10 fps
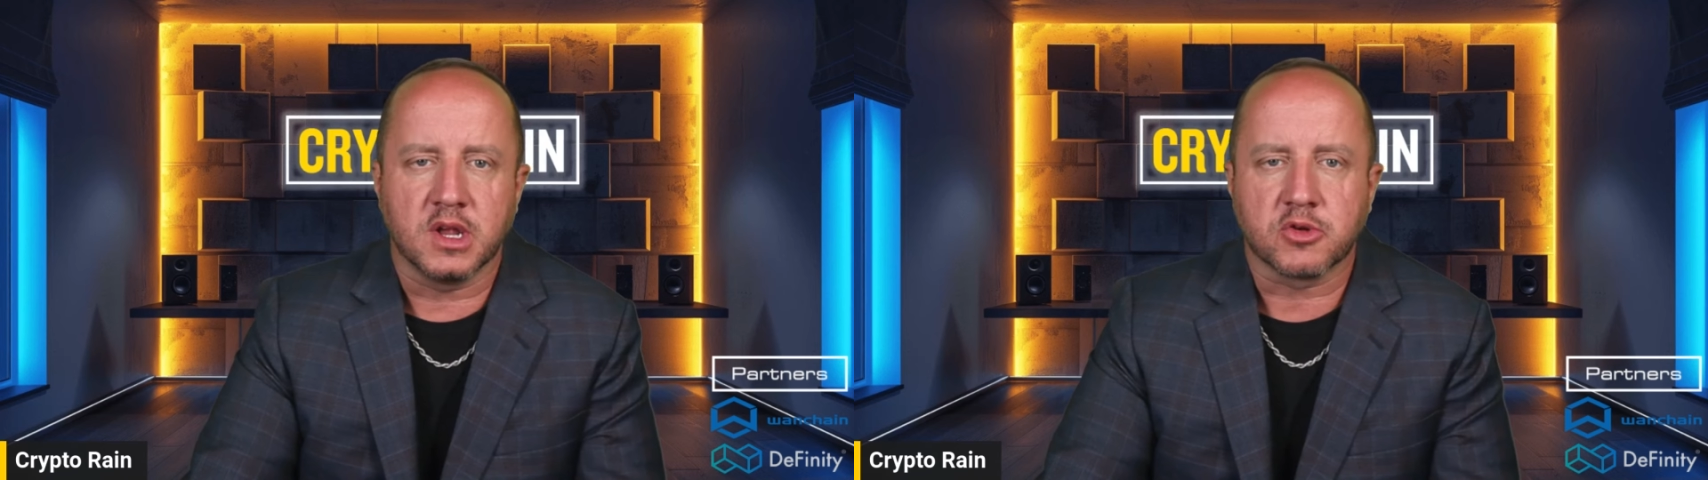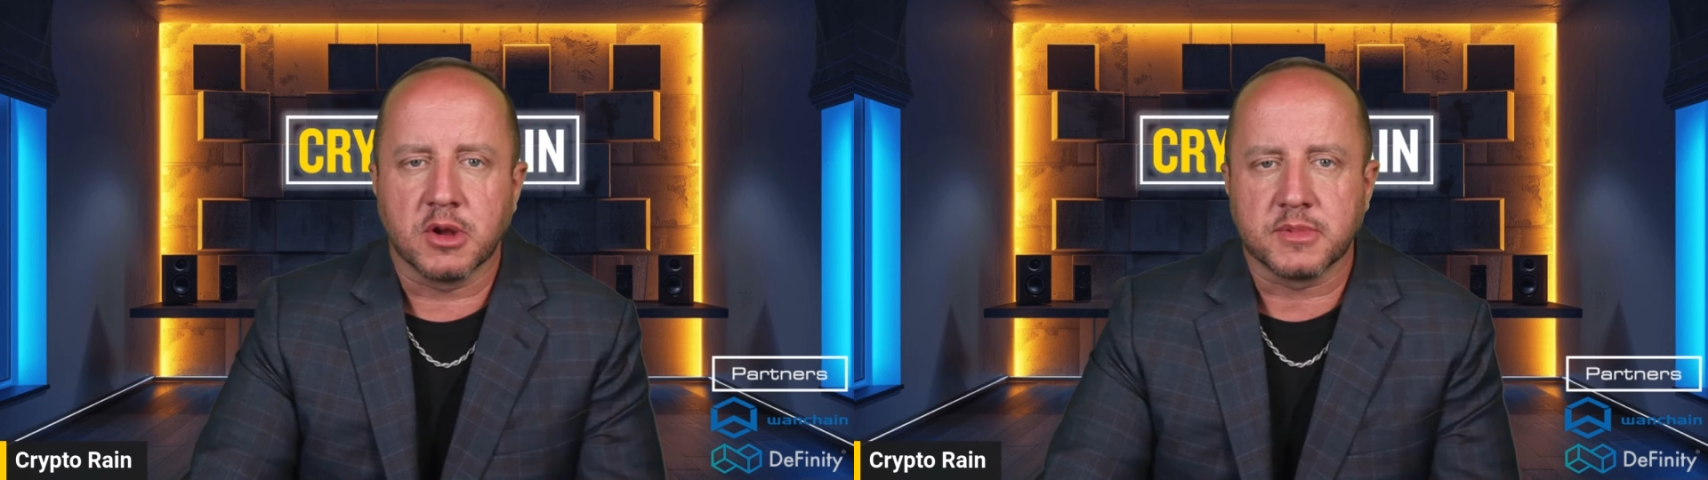
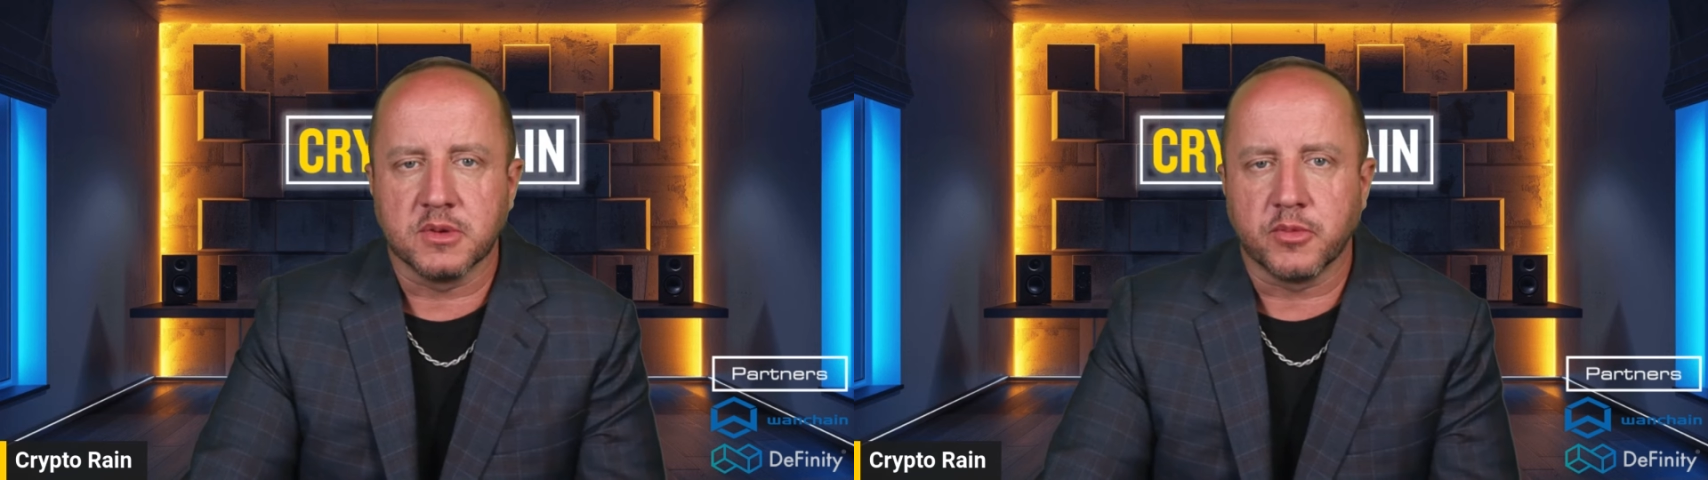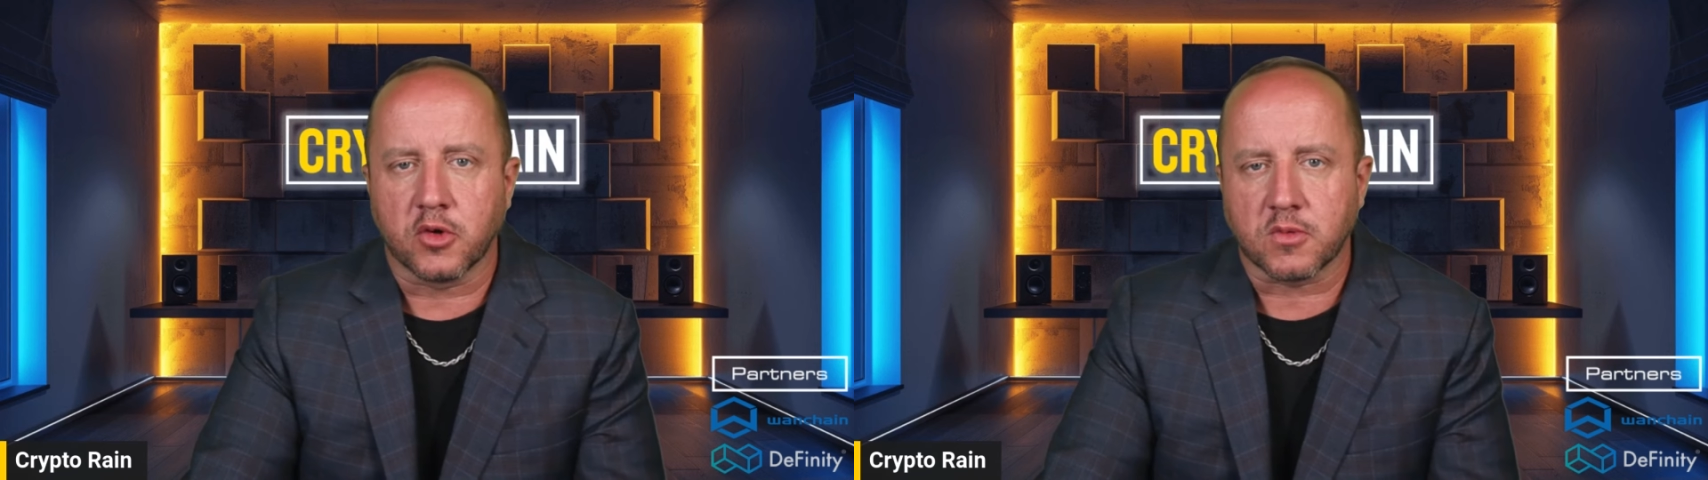crypto
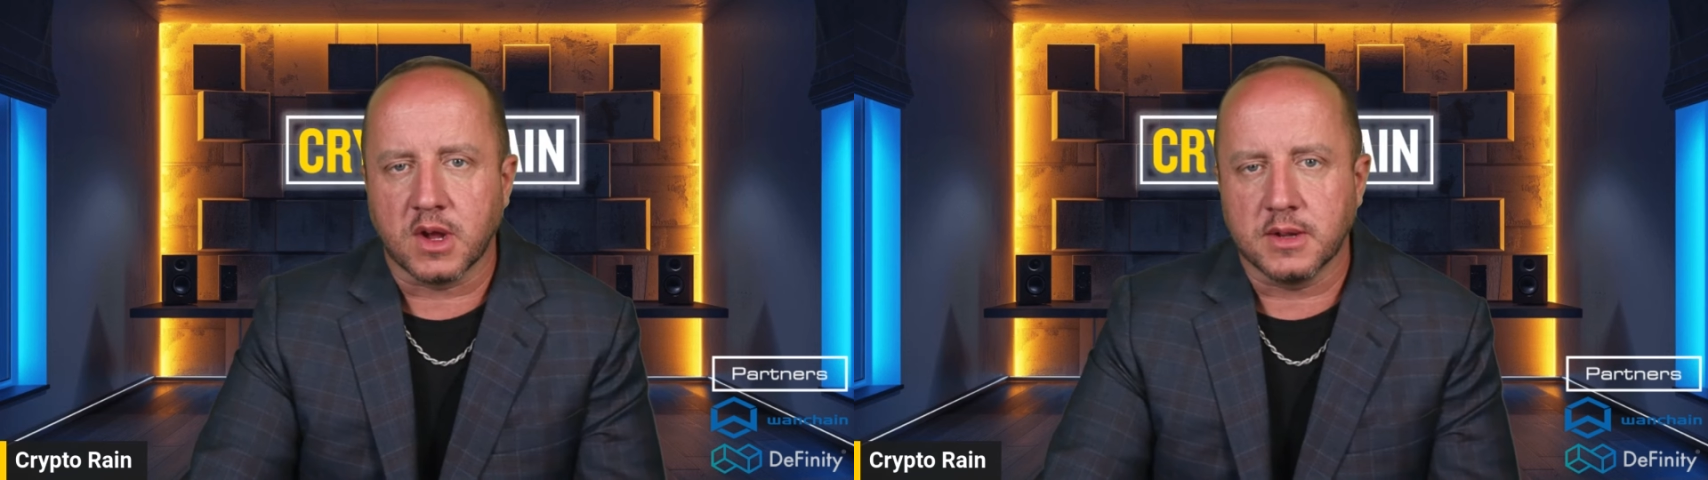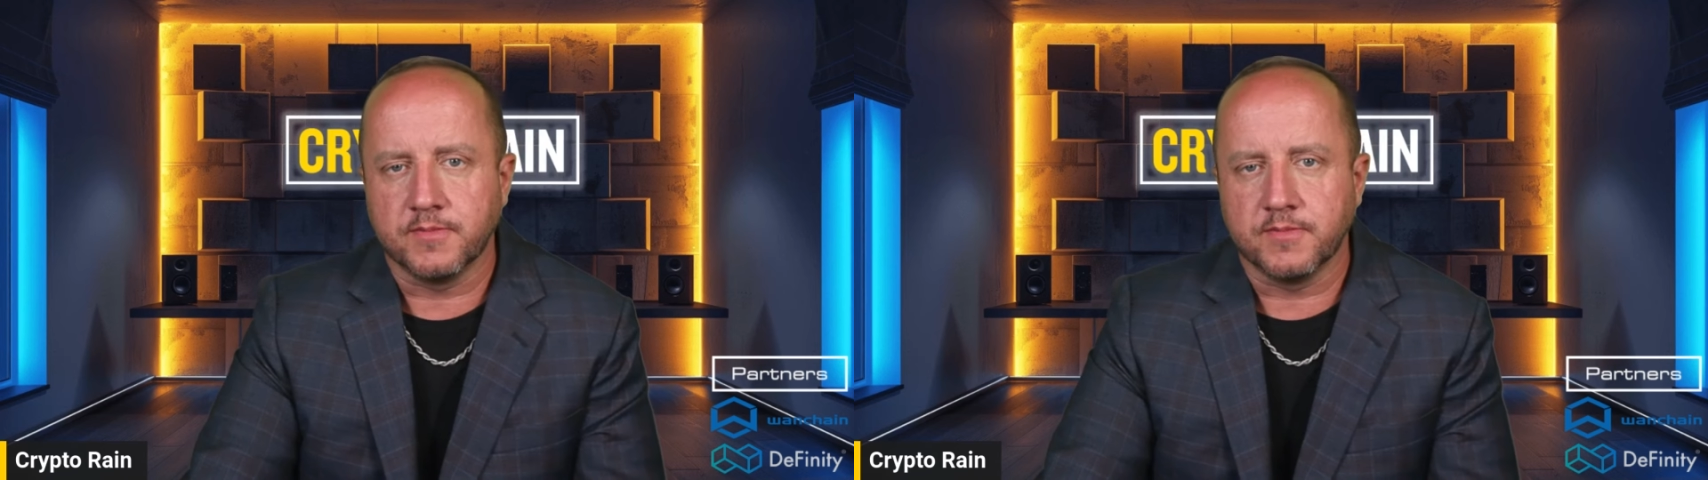bull run.